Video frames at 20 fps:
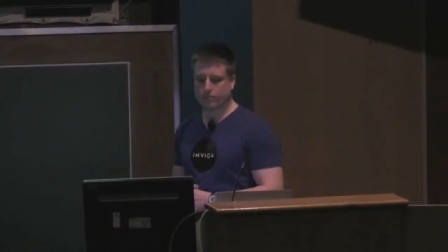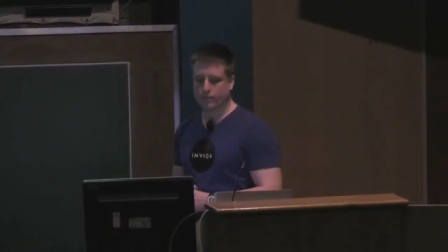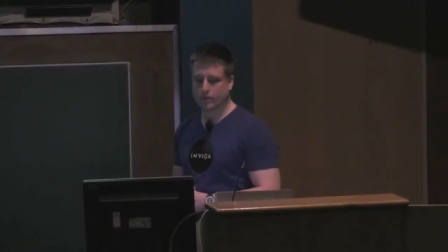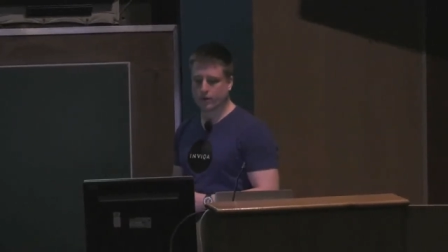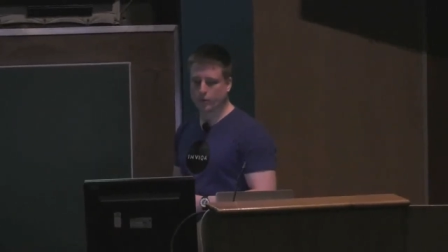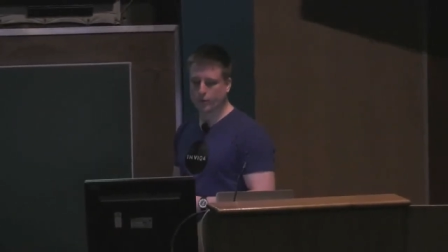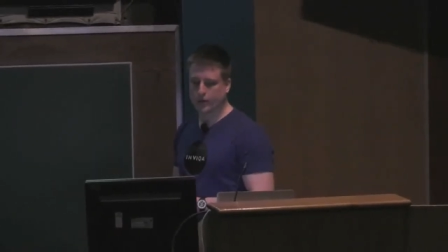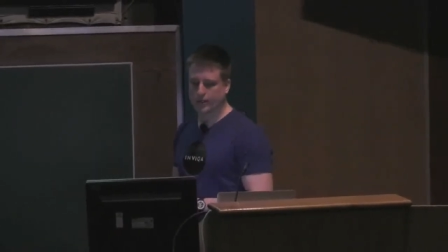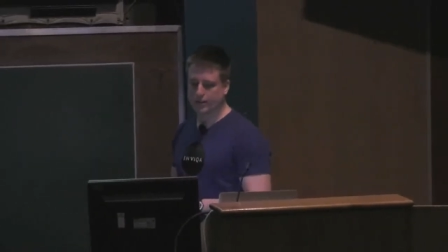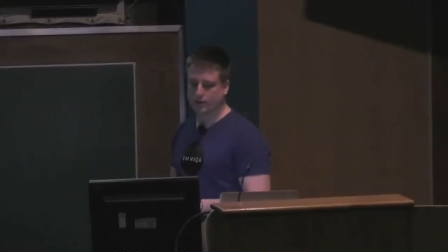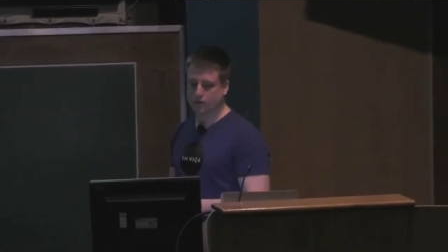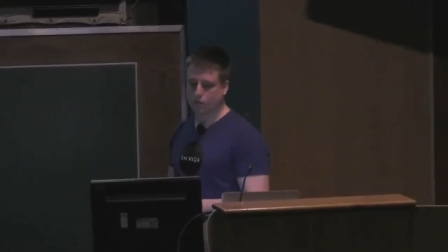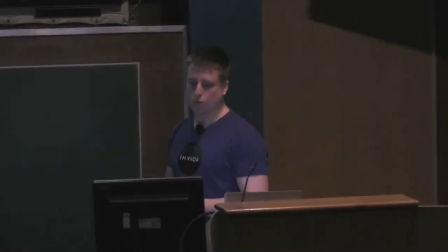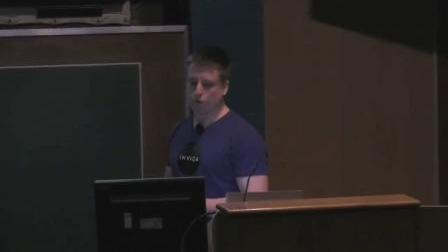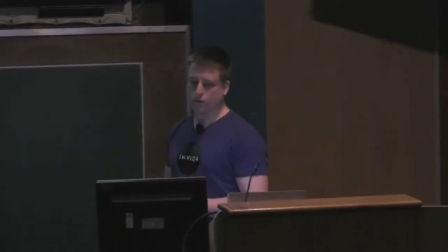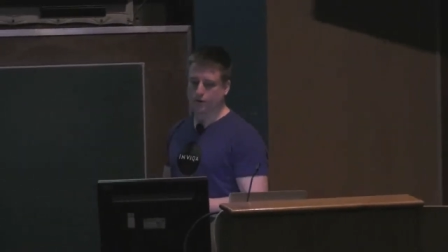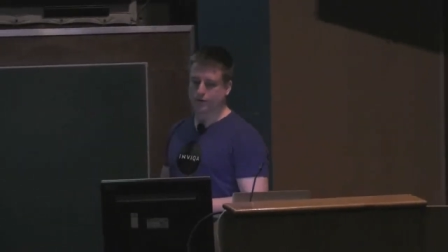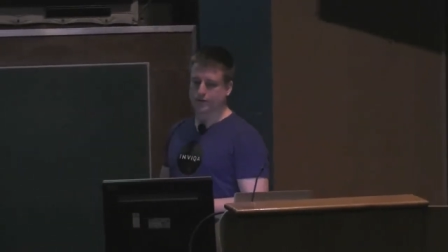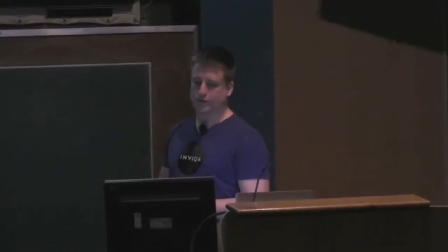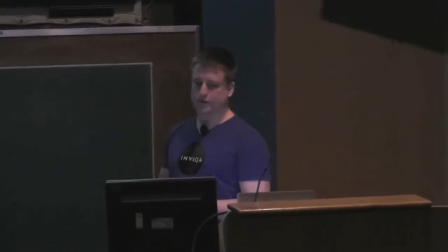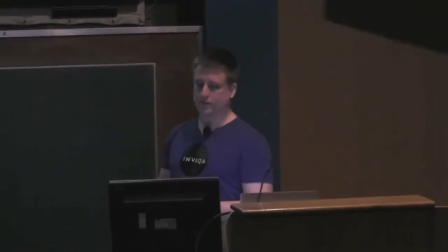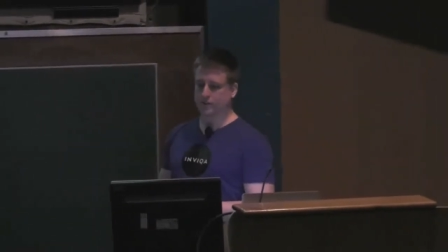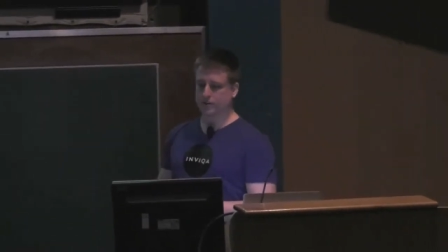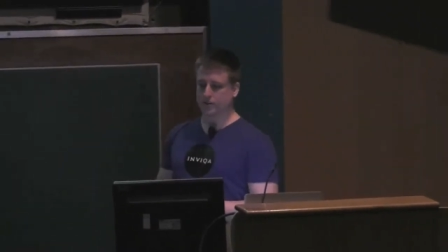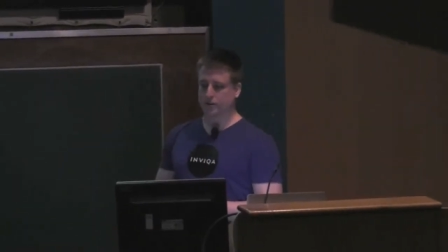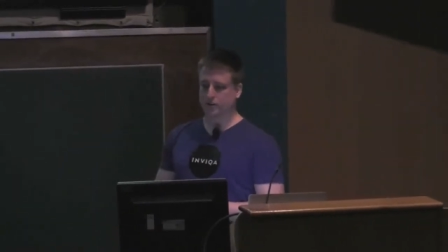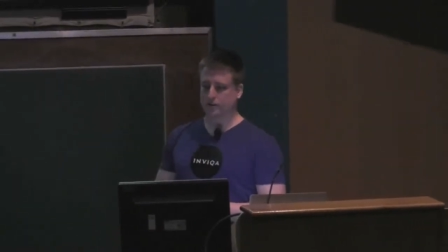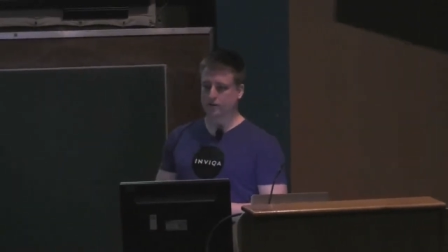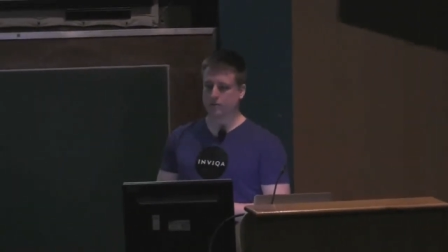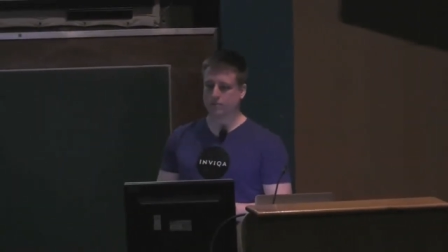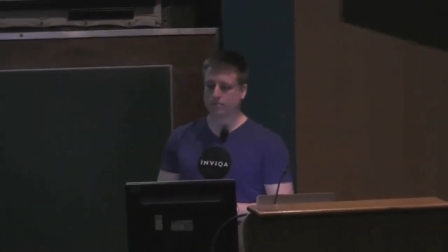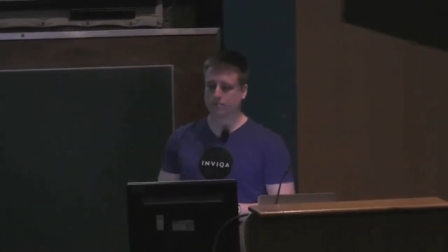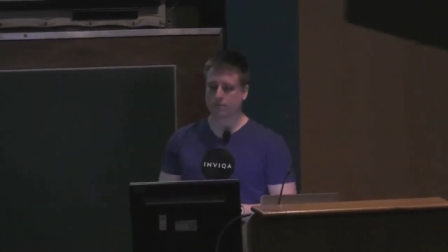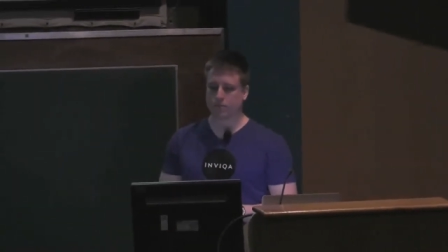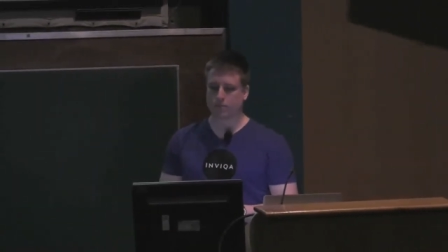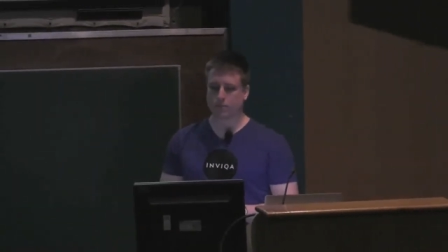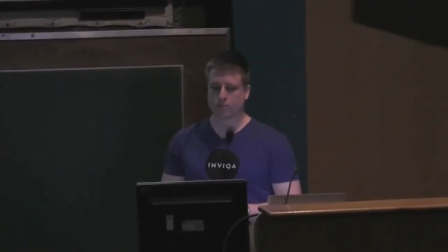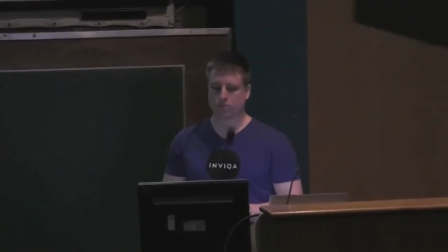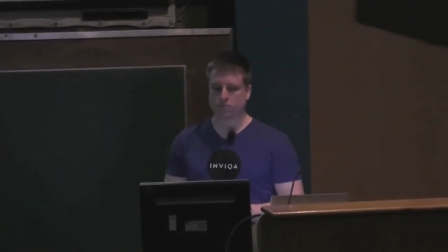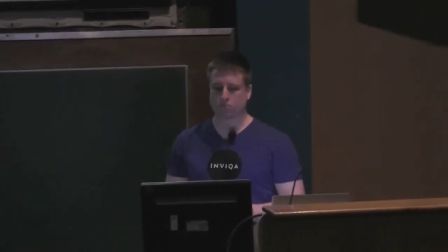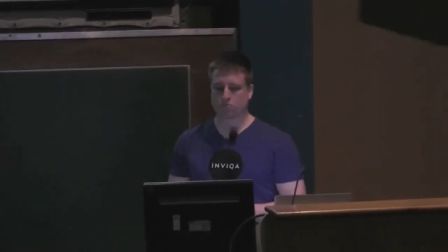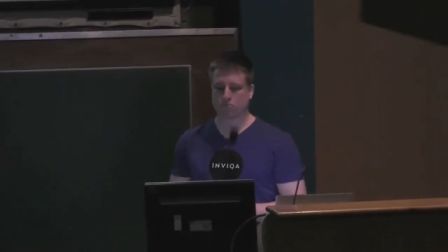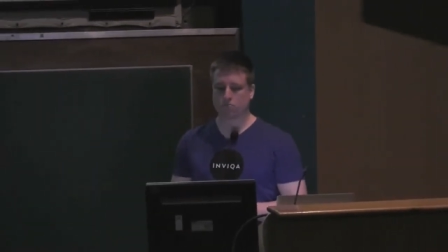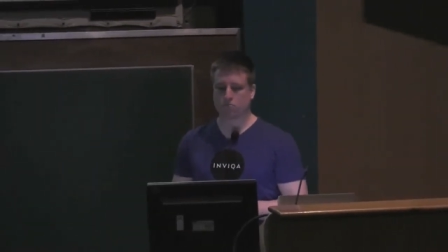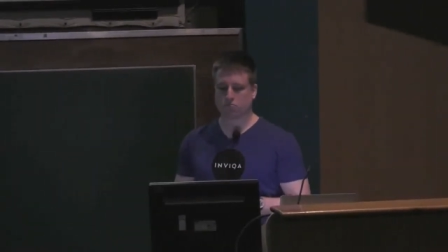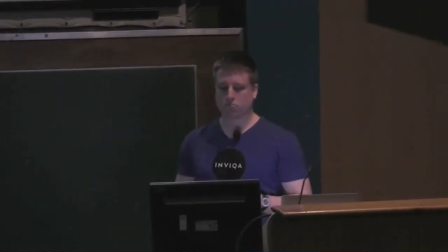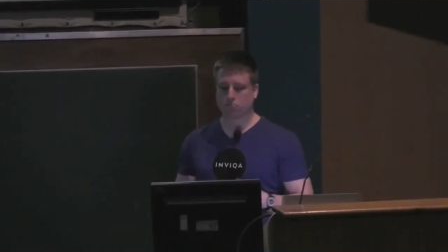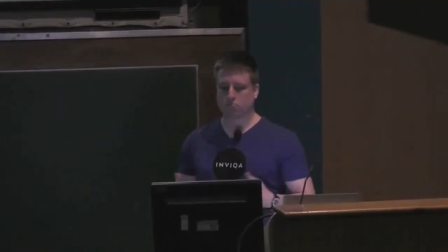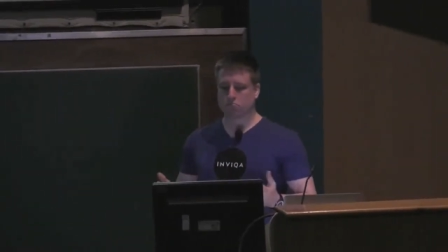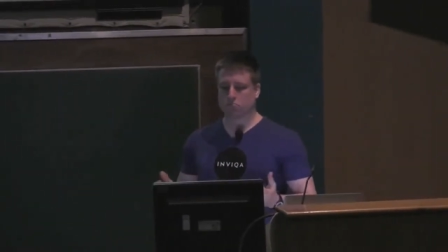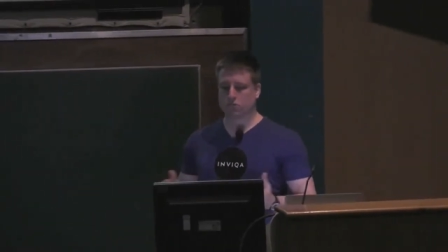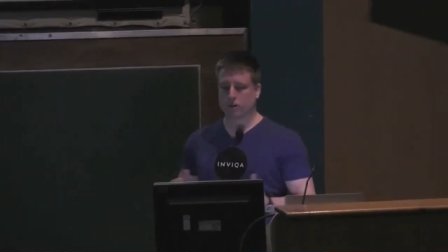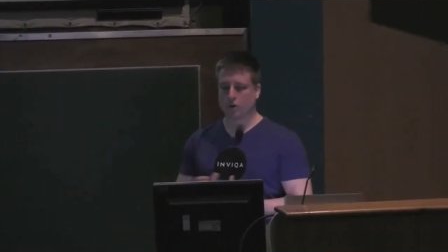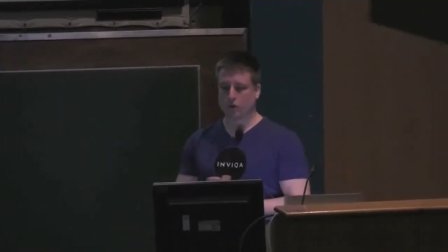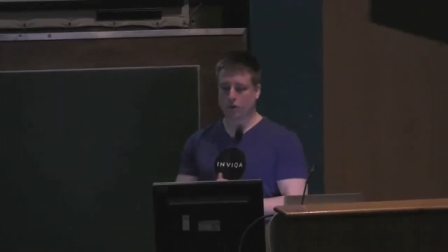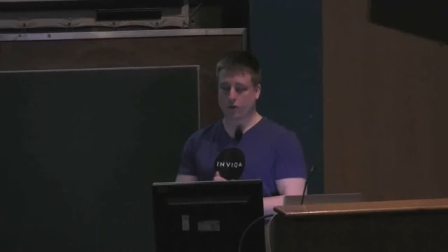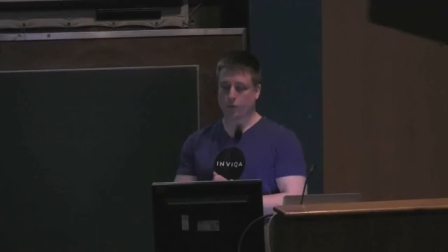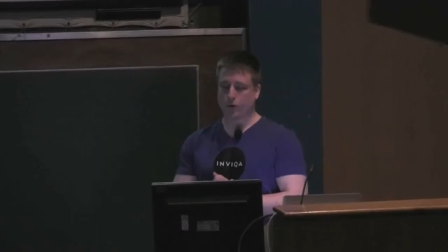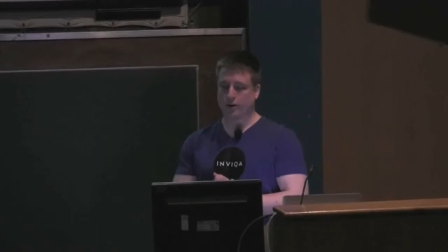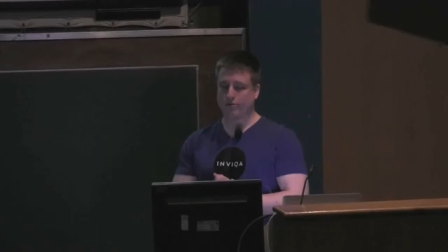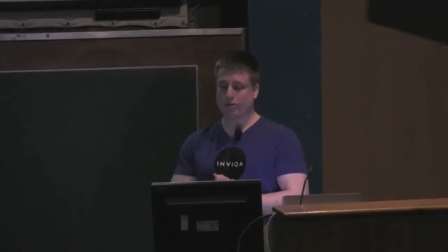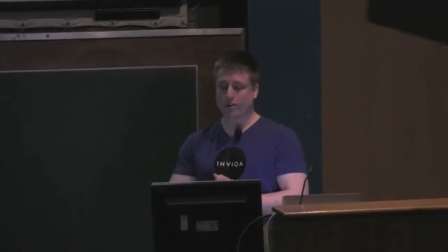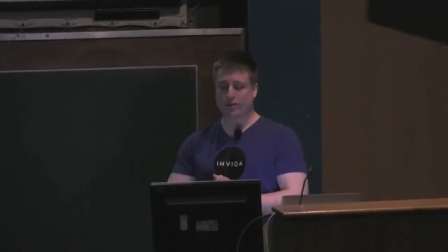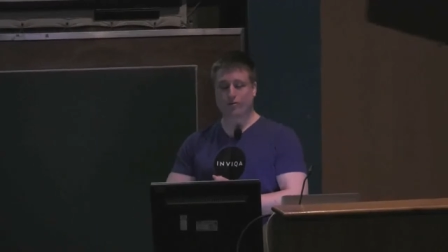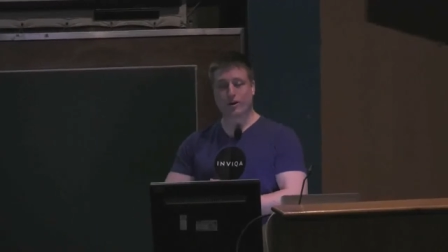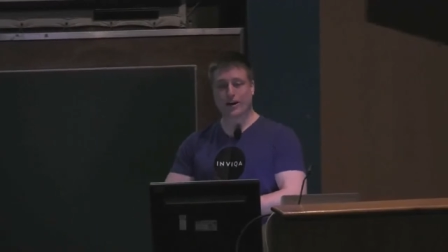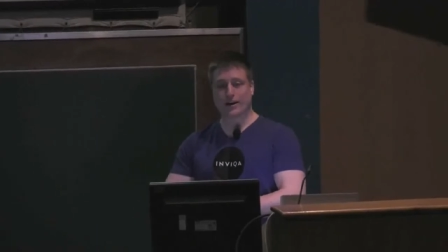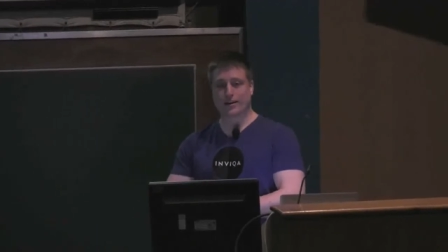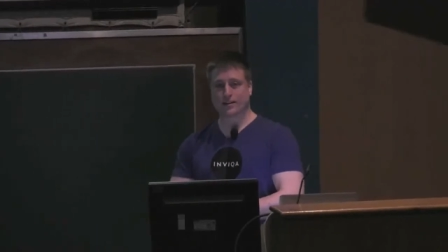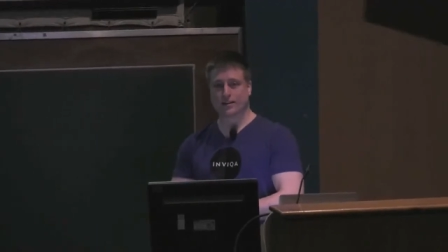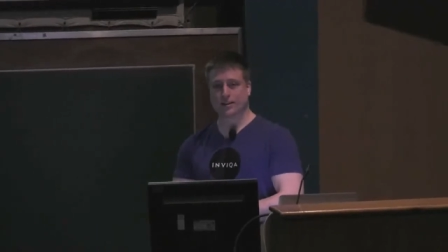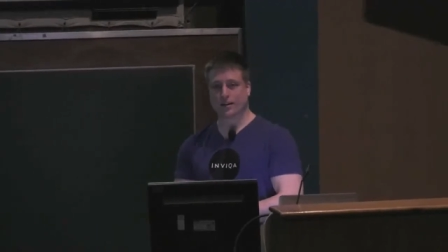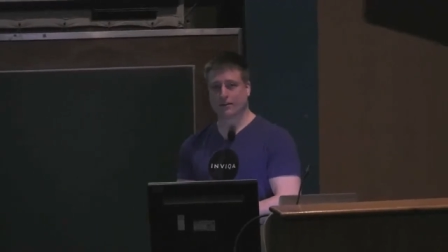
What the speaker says: that we didn't want to, or that we regret